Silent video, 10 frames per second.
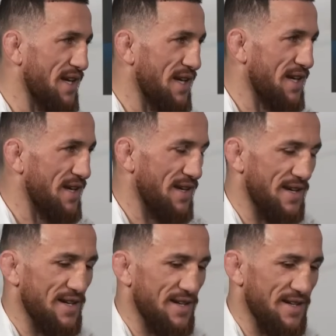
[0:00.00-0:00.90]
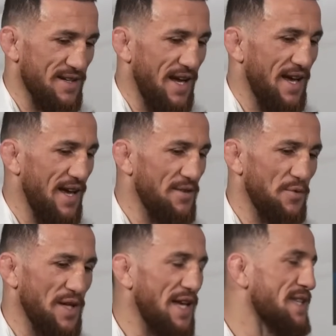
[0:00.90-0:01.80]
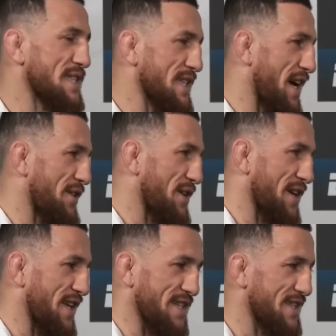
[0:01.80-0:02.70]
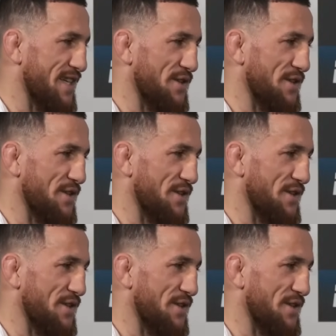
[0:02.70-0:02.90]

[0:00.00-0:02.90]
Mm-hmm. When I see Eric and I said,